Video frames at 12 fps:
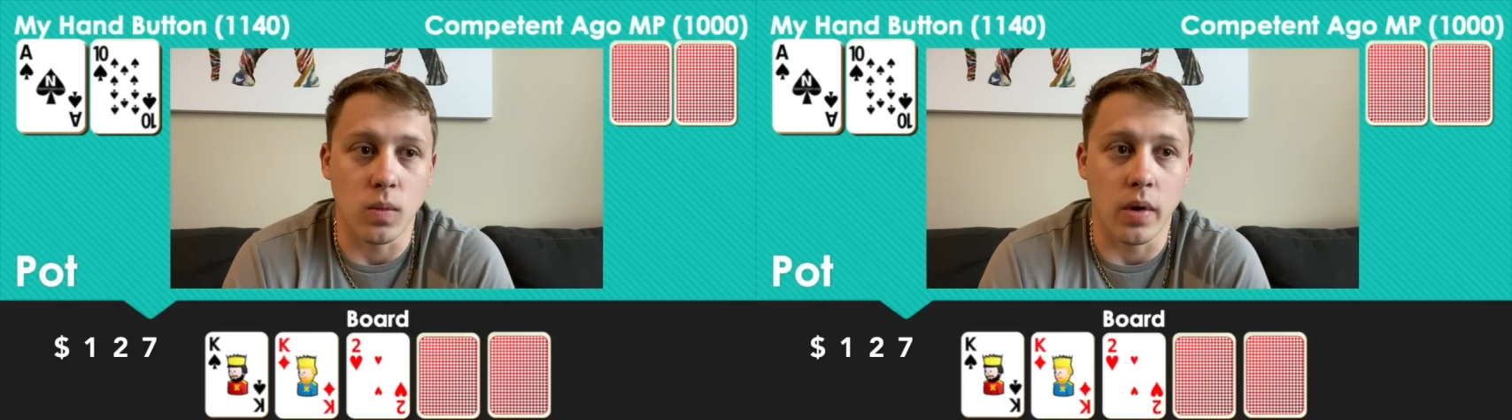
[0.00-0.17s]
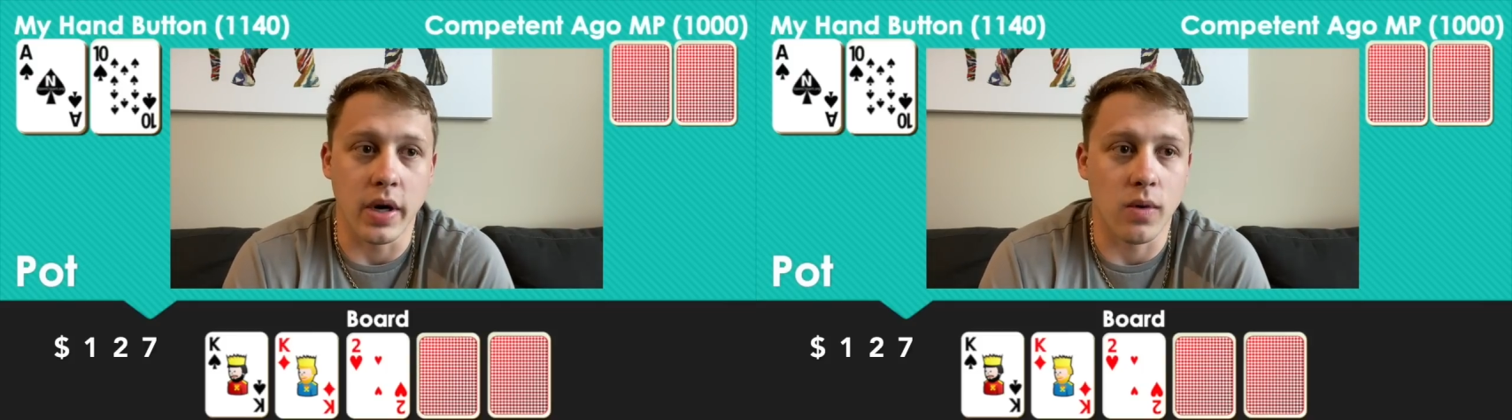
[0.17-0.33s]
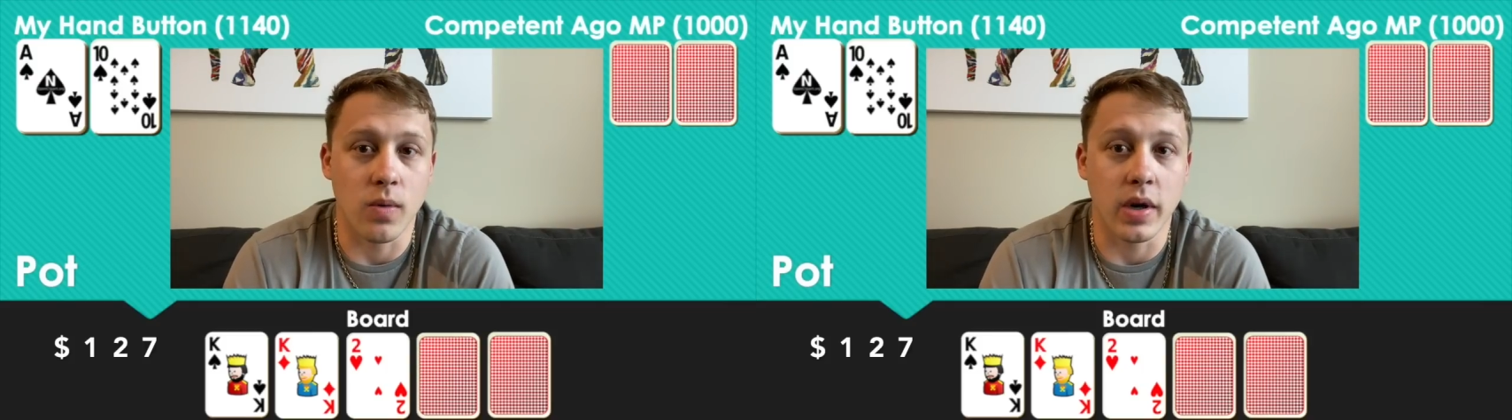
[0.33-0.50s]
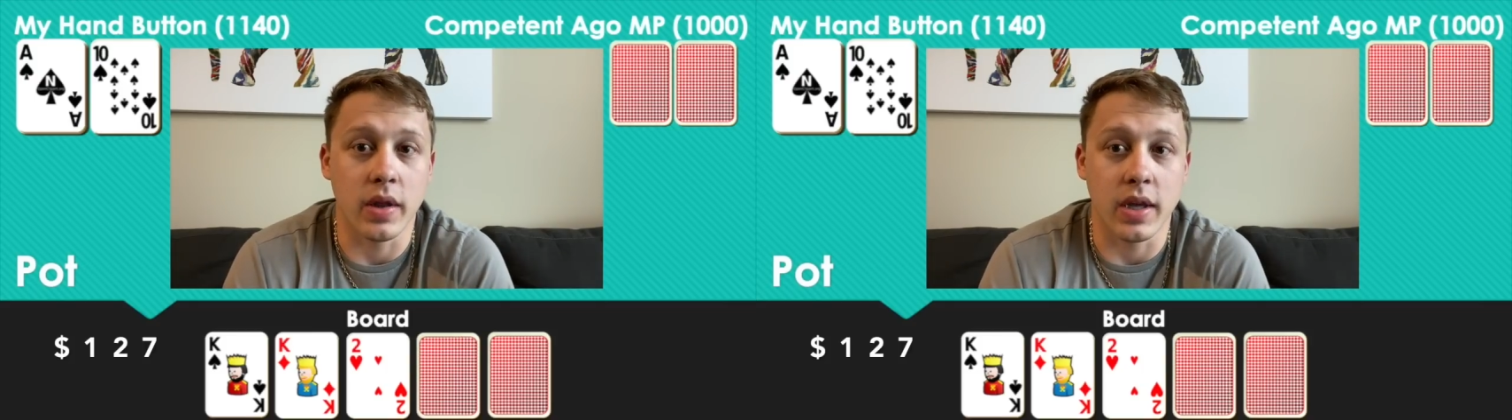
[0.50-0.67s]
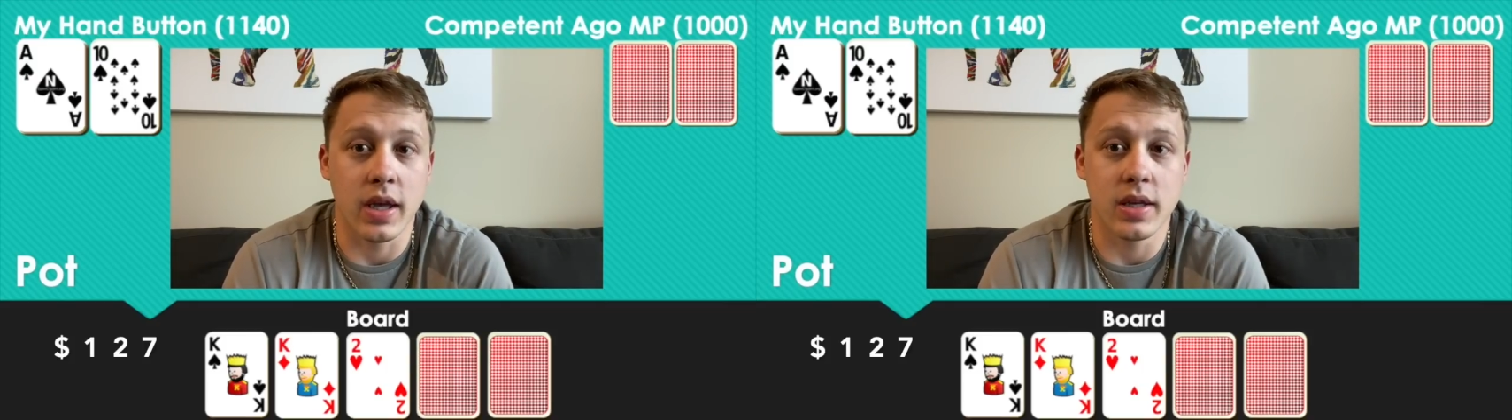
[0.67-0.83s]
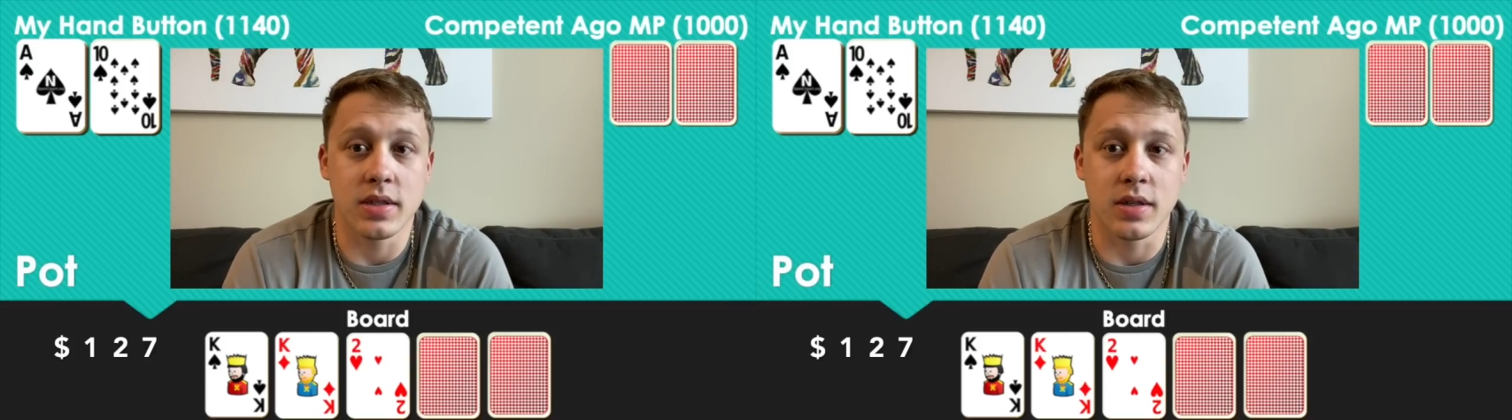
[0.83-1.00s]
what it really
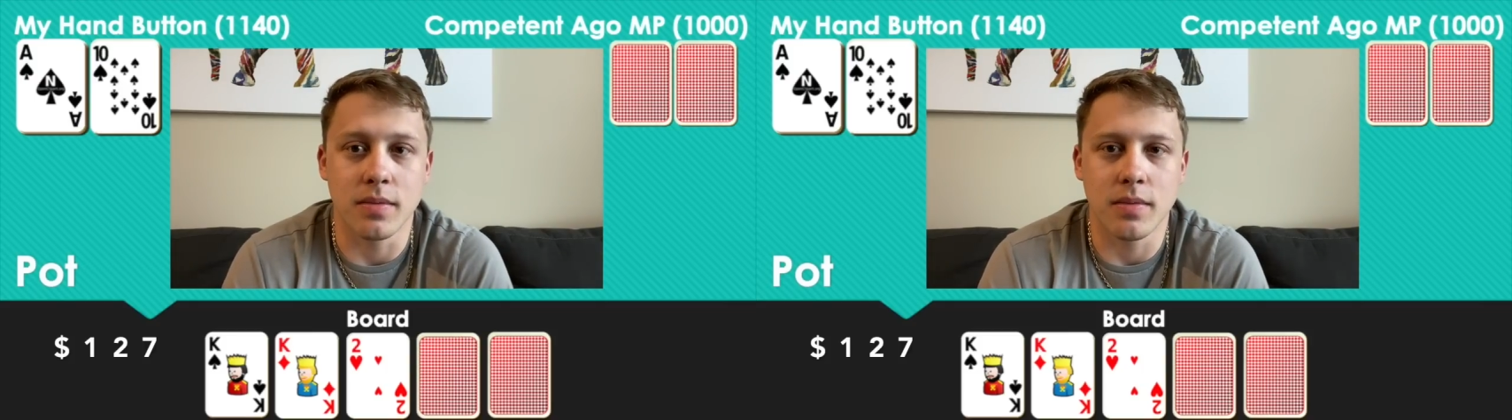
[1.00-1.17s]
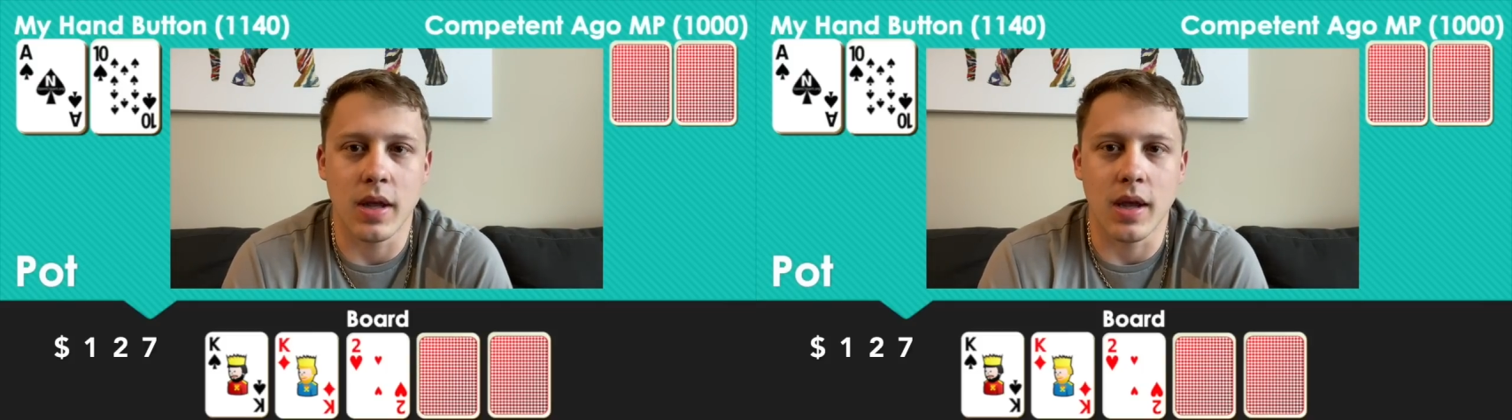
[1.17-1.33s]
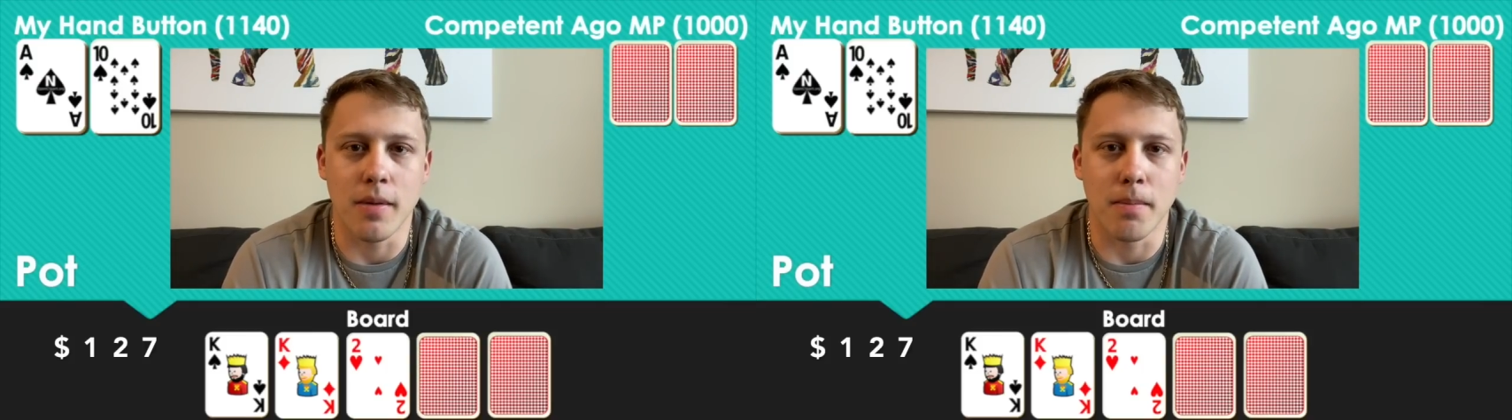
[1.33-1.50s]
is in